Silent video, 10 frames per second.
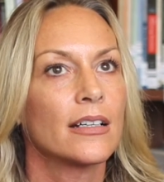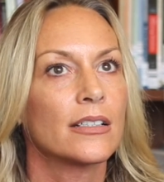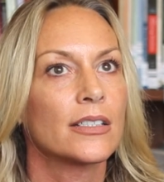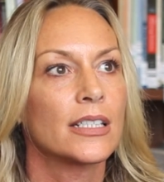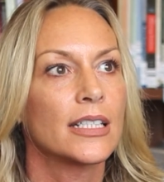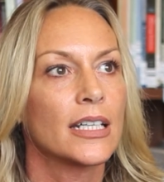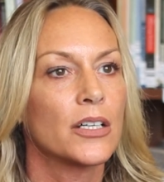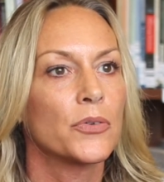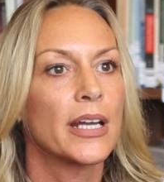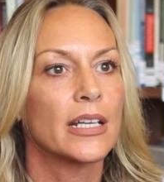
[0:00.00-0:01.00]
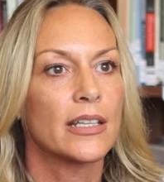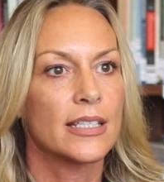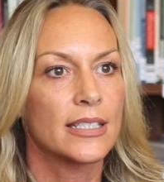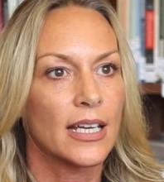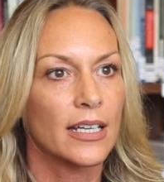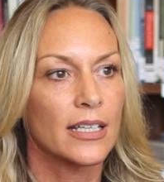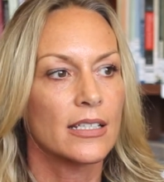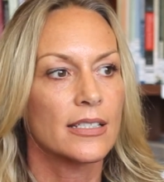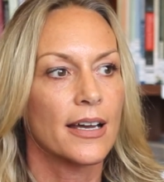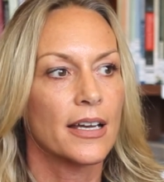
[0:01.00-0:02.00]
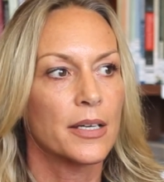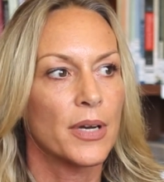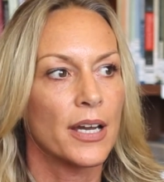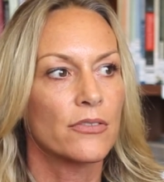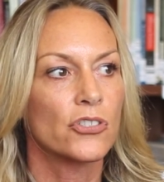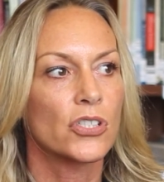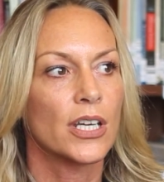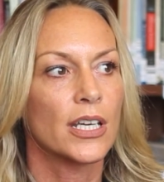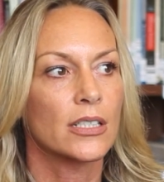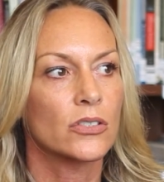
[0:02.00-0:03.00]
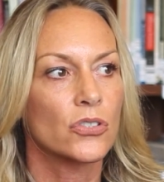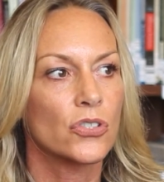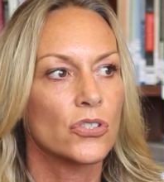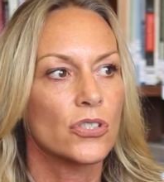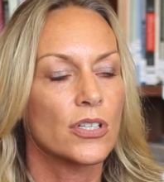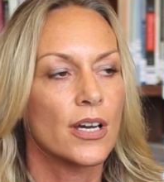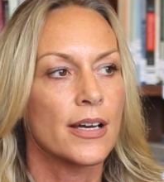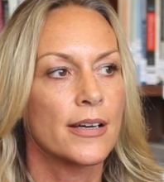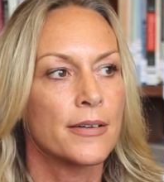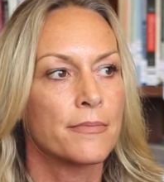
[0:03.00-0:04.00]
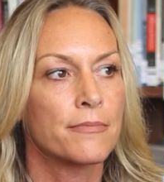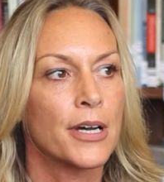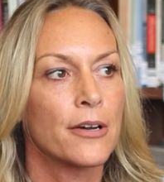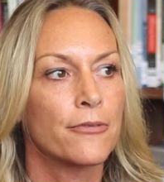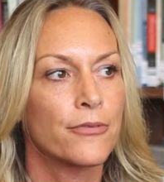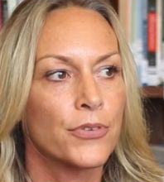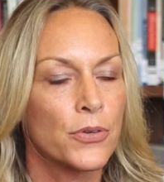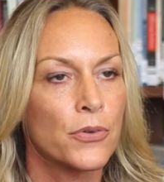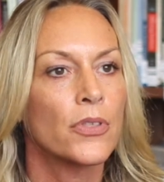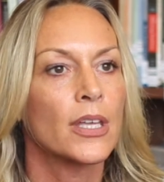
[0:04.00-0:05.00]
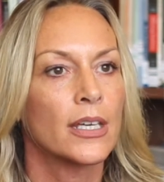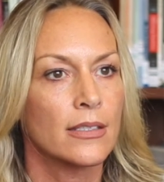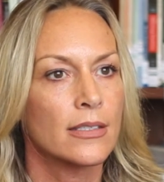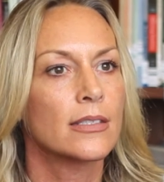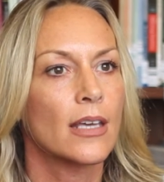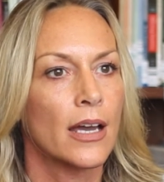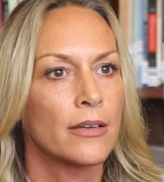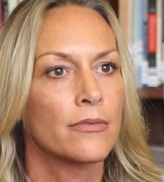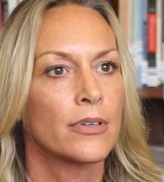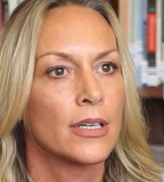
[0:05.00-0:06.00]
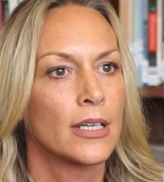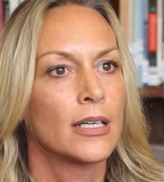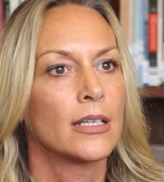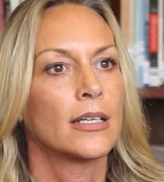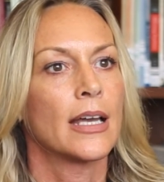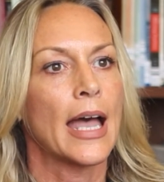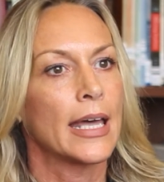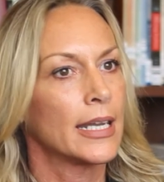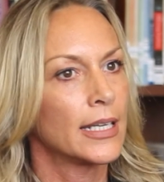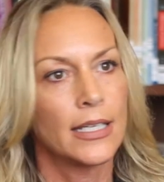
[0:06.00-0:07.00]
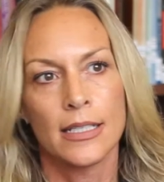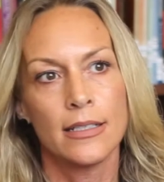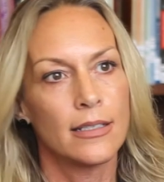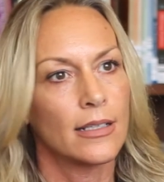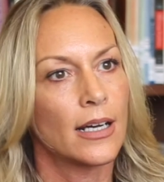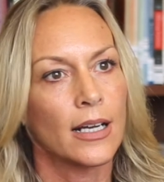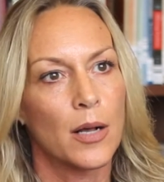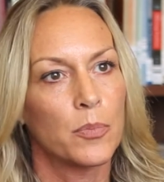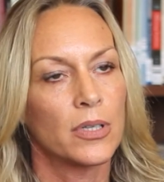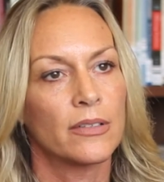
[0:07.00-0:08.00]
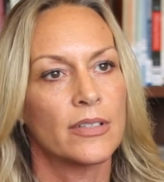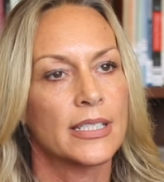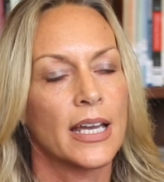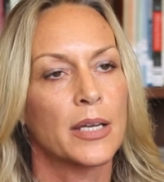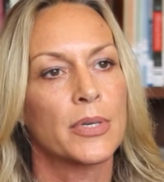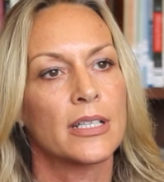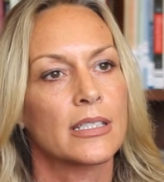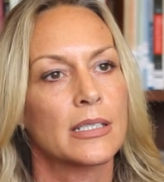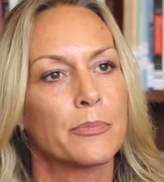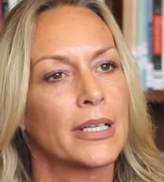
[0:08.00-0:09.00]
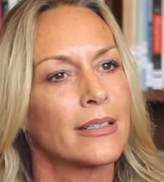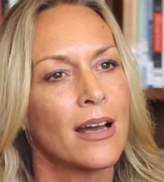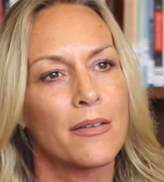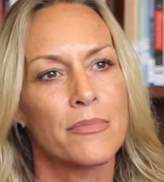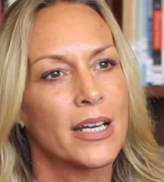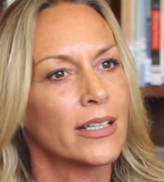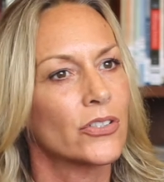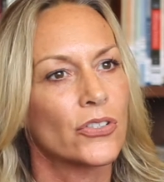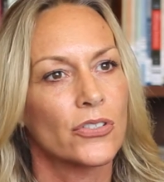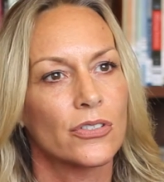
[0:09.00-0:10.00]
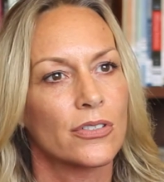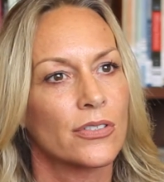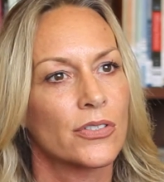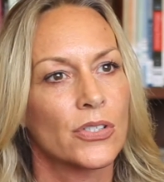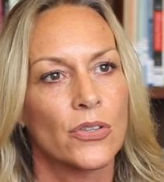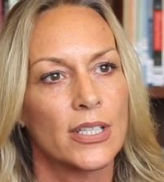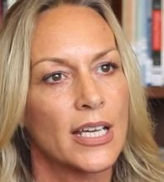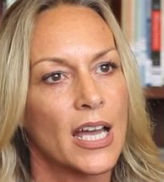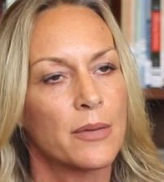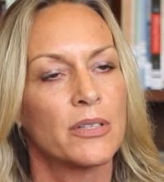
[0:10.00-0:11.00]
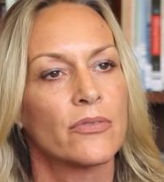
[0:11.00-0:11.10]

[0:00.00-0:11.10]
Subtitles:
To get it ready the second time, I've changed a few things. I've edited a couple of assignments, but not much. So the time